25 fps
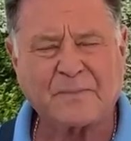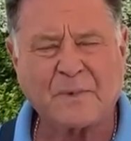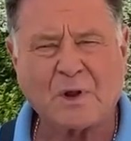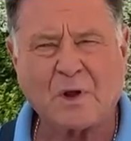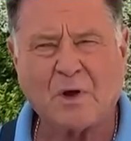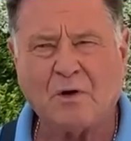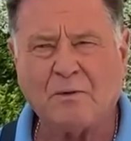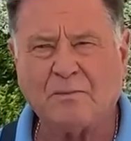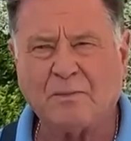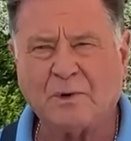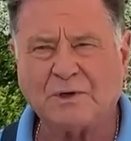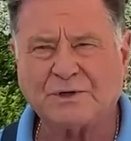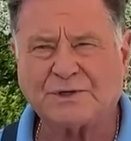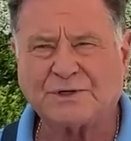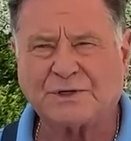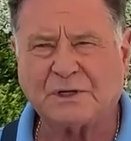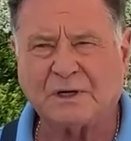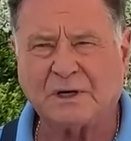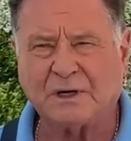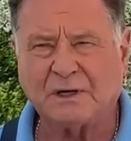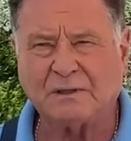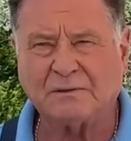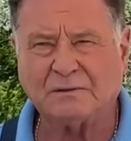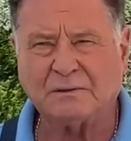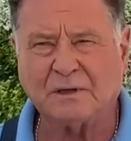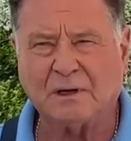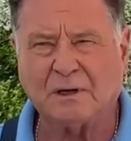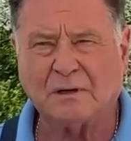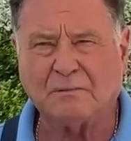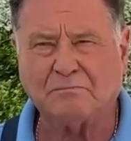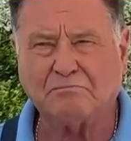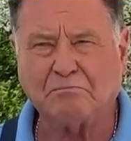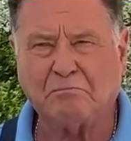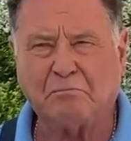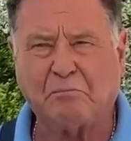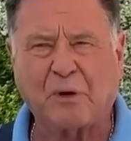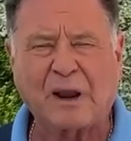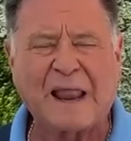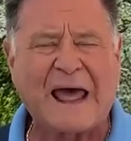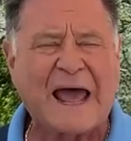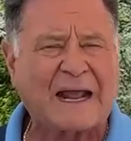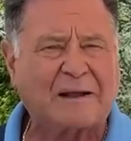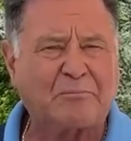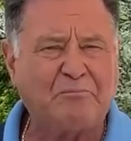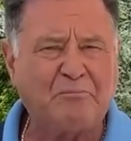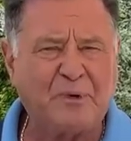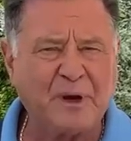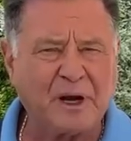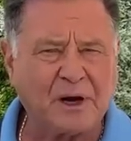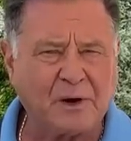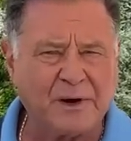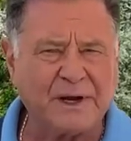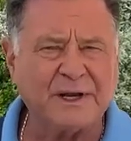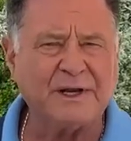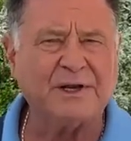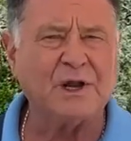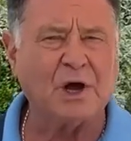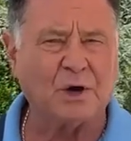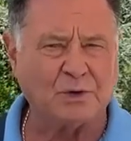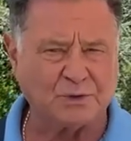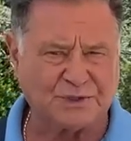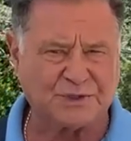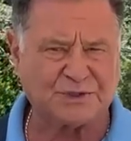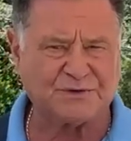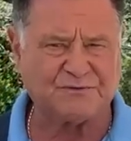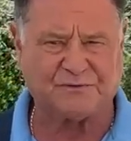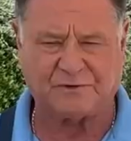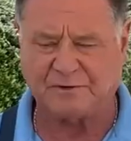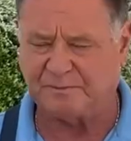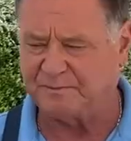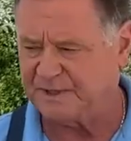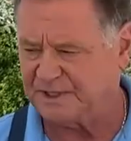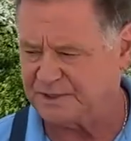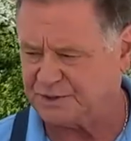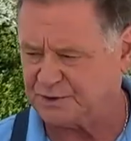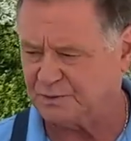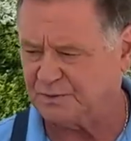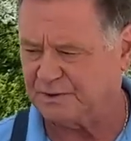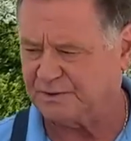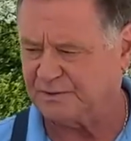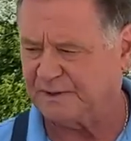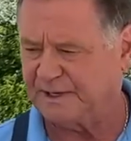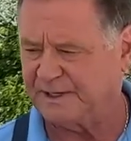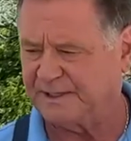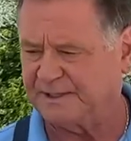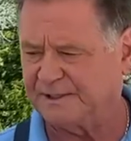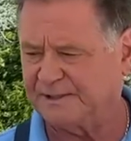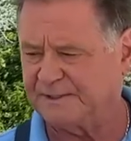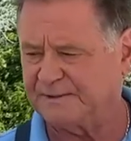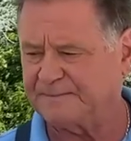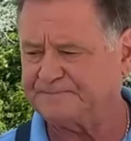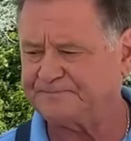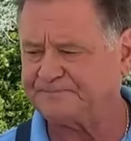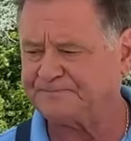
almost a blackberry notes from this one right here.